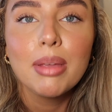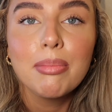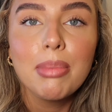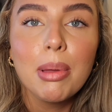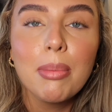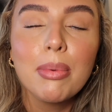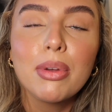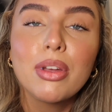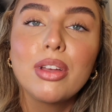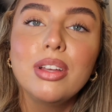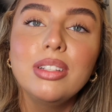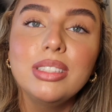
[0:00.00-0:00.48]

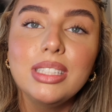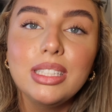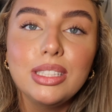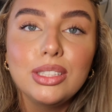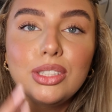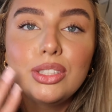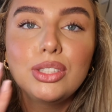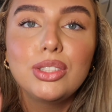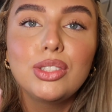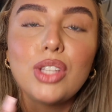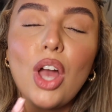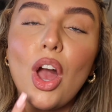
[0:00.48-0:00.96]
But because
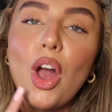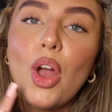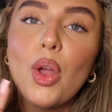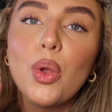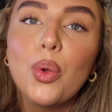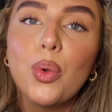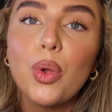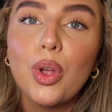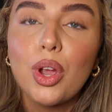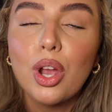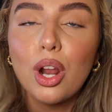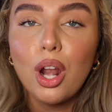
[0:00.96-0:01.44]
it's
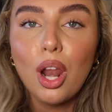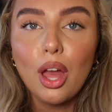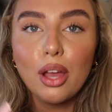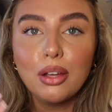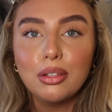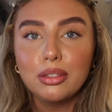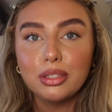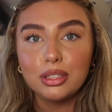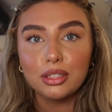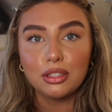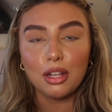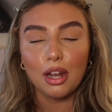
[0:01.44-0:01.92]
so close